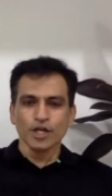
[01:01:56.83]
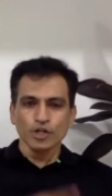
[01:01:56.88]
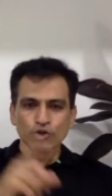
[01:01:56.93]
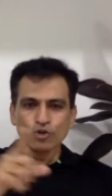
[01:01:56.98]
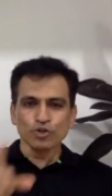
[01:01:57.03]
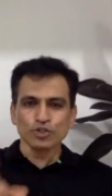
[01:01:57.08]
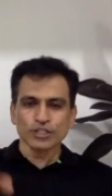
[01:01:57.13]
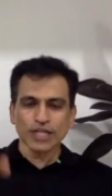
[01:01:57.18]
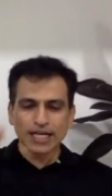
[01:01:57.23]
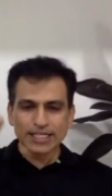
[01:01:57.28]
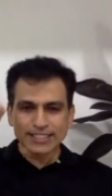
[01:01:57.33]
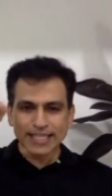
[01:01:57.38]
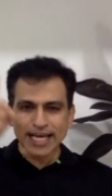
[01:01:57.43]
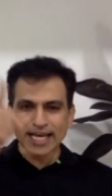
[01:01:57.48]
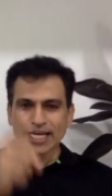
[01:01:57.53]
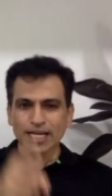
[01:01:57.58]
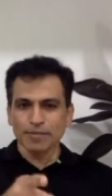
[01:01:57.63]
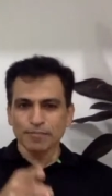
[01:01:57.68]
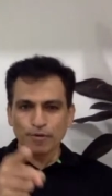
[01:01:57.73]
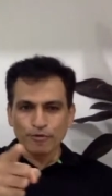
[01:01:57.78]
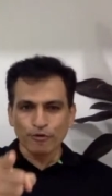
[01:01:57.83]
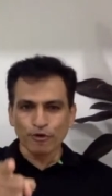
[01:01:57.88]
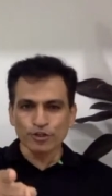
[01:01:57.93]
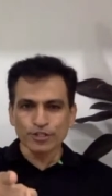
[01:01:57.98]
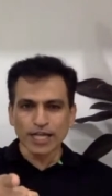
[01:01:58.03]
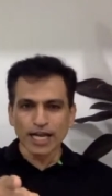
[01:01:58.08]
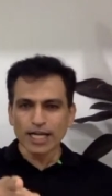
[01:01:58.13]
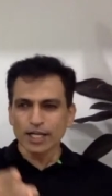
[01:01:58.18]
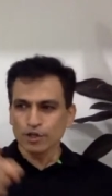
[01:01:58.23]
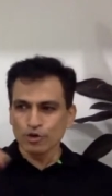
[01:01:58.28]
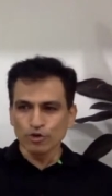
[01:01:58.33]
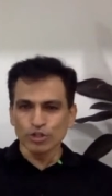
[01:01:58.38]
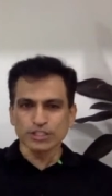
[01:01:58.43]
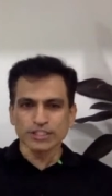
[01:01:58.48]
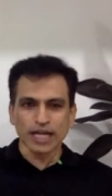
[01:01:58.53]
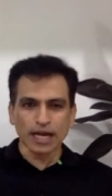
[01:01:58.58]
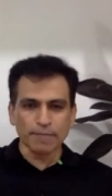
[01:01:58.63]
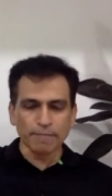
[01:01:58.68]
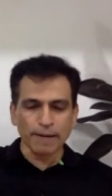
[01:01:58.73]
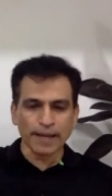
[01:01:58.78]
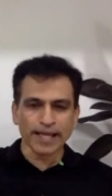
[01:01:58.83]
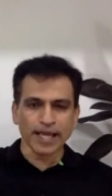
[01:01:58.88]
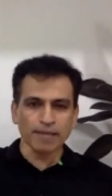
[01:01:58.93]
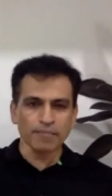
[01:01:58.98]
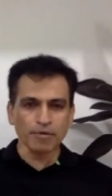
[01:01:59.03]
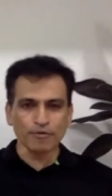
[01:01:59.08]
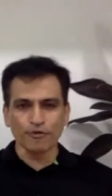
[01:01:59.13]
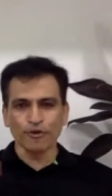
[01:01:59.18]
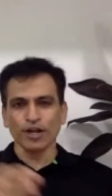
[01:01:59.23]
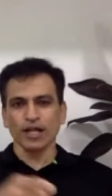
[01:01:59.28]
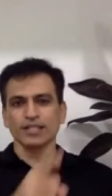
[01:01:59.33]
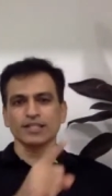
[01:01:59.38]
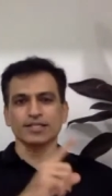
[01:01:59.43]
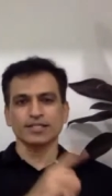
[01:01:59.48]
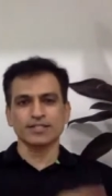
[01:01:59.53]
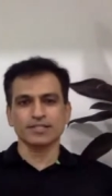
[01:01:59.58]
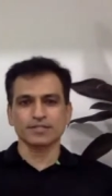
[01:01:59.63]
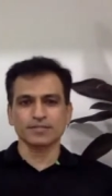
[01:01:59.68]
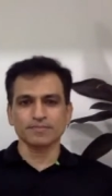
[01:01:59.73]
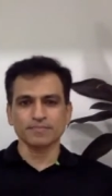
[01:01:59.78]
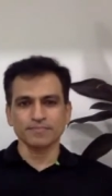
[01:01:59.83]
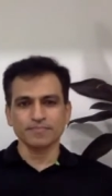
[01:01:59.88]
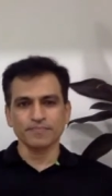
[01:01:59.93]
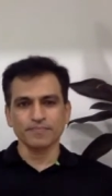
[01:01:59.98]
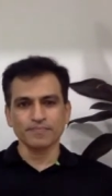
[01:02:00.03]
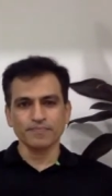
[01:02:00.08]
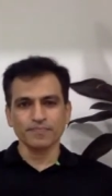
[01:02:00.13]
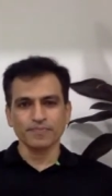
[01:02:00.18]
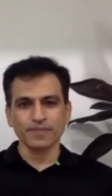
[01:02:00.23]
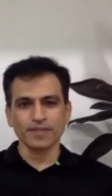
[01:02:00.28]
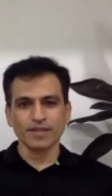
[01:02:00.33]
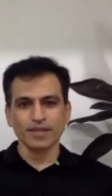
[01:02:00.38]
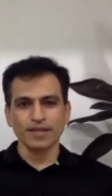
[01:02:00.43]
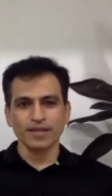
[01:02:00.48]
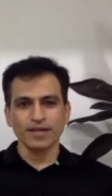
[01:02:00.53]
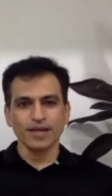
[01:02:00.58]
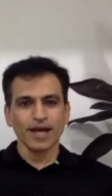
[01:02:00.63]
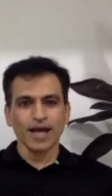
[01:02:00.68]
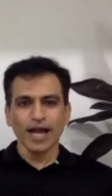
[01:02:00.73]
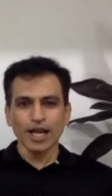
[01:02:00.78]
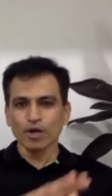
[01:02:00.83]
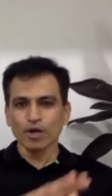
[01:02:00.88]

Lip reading: You will start charity before that. You will start begging before others. I